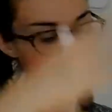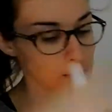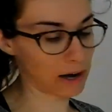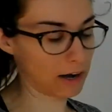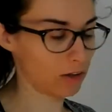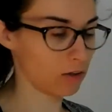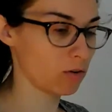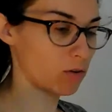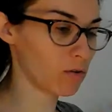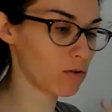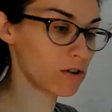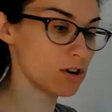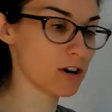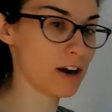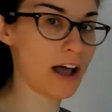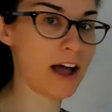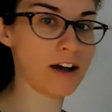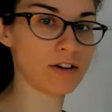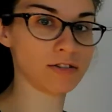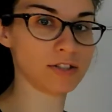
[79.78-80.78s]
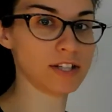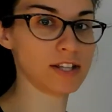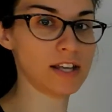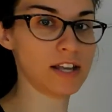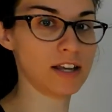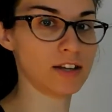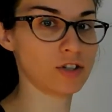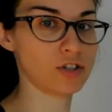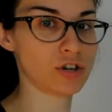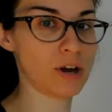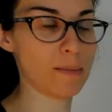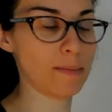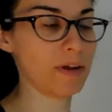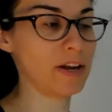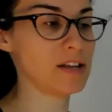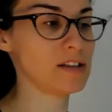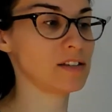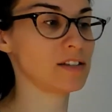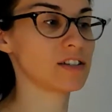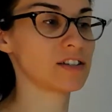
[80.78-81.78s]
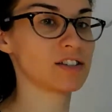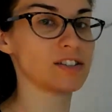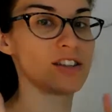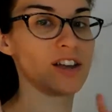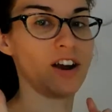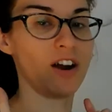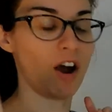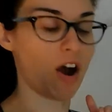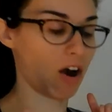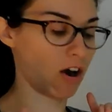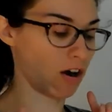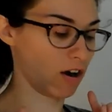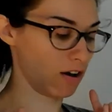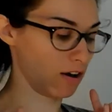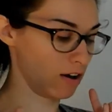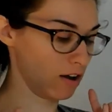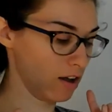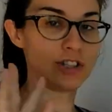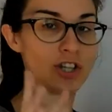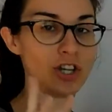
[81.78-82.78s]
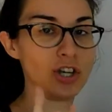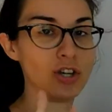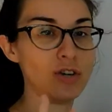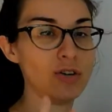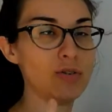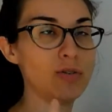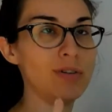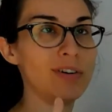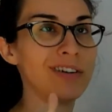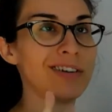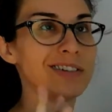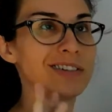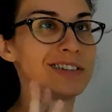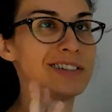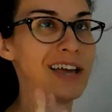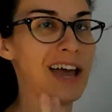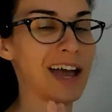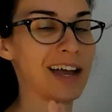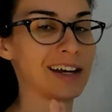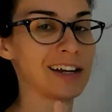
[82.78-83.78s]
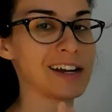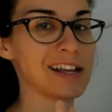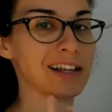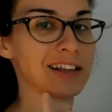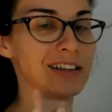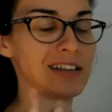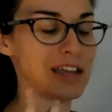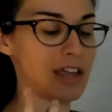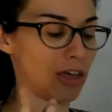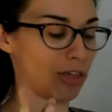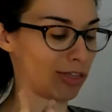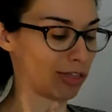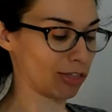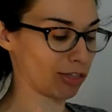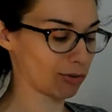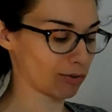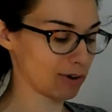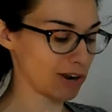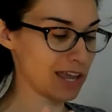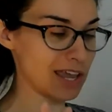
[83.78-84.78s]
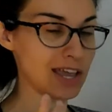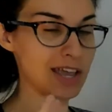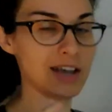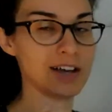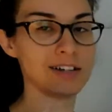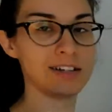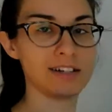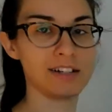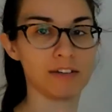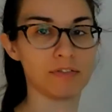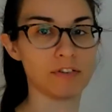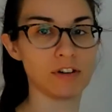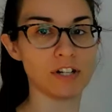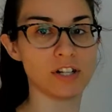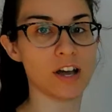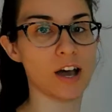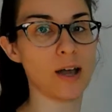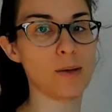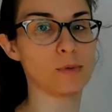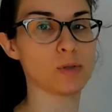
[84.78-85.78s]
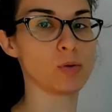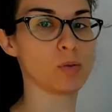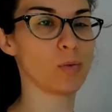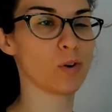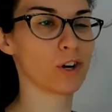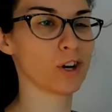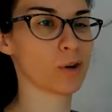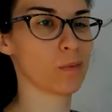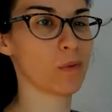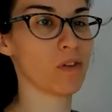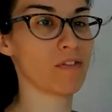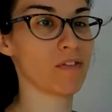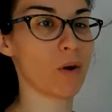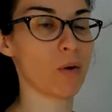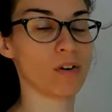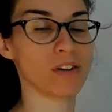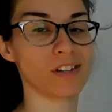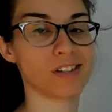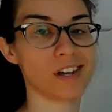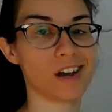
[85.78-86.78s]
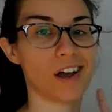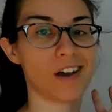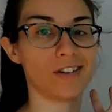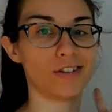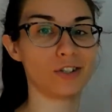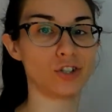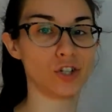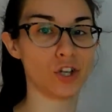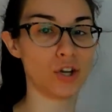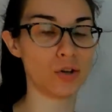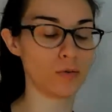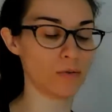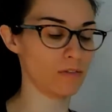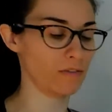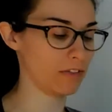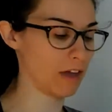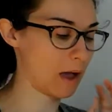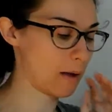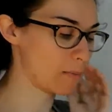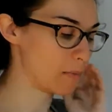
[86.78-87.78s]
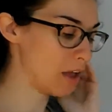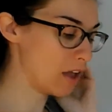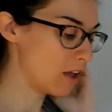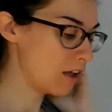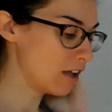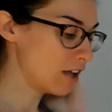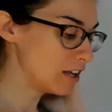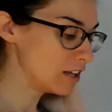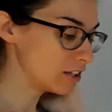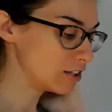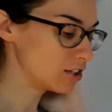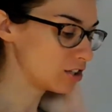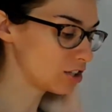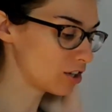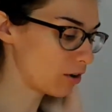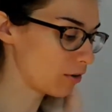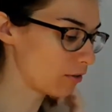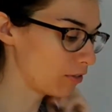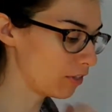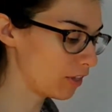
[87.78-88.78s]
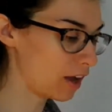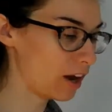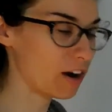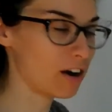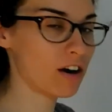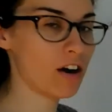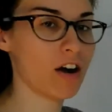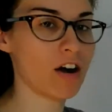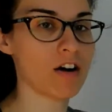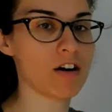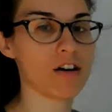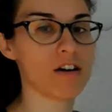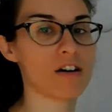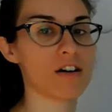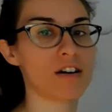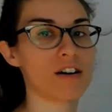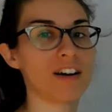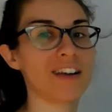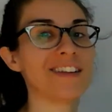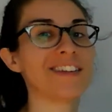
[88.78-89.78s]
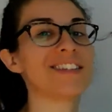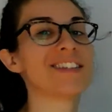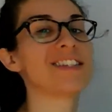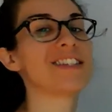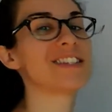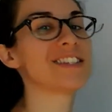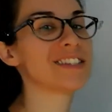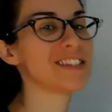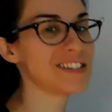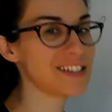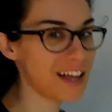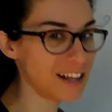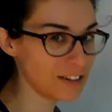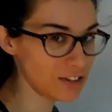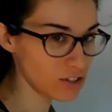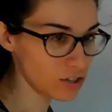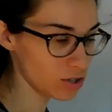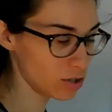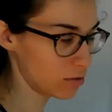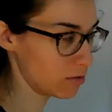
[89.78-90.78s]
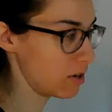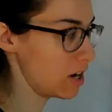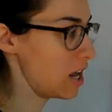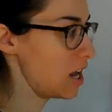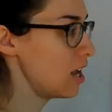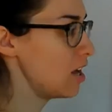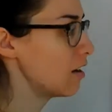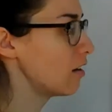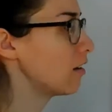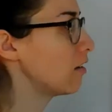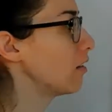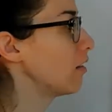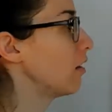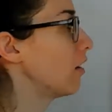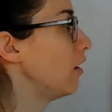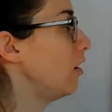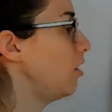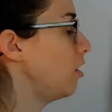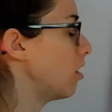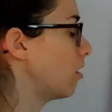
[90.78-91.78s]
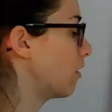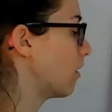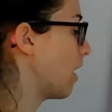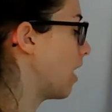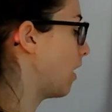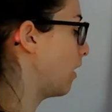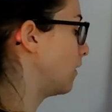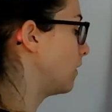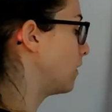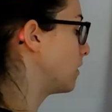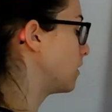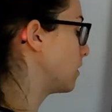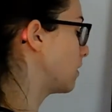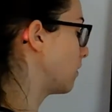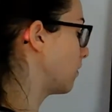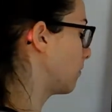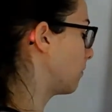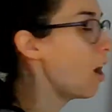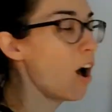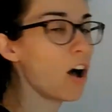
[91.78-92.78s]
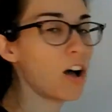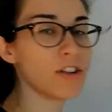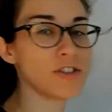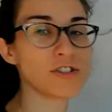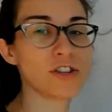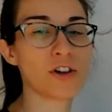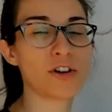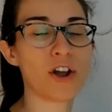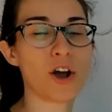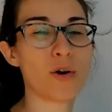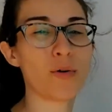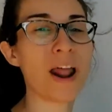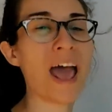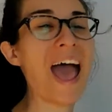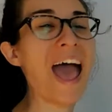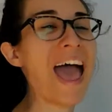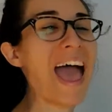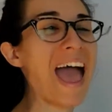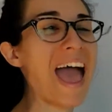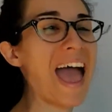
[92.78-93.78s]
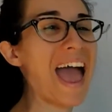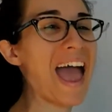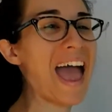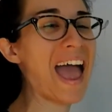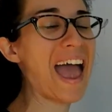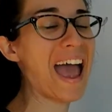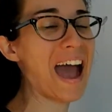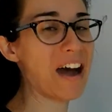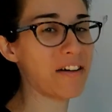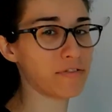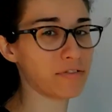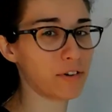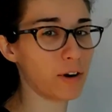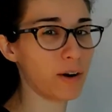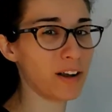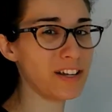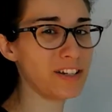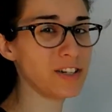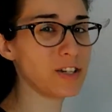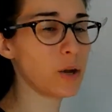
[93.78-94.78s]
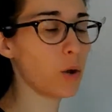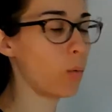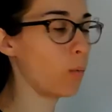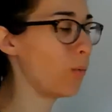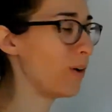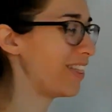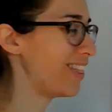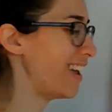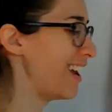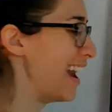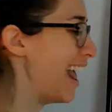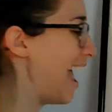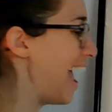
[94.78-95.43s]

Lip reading: spinal cord, out to the extremities, because there are technically three different types. We're going to be focusing on two of them. So there are sensory neurons, also known afferent with an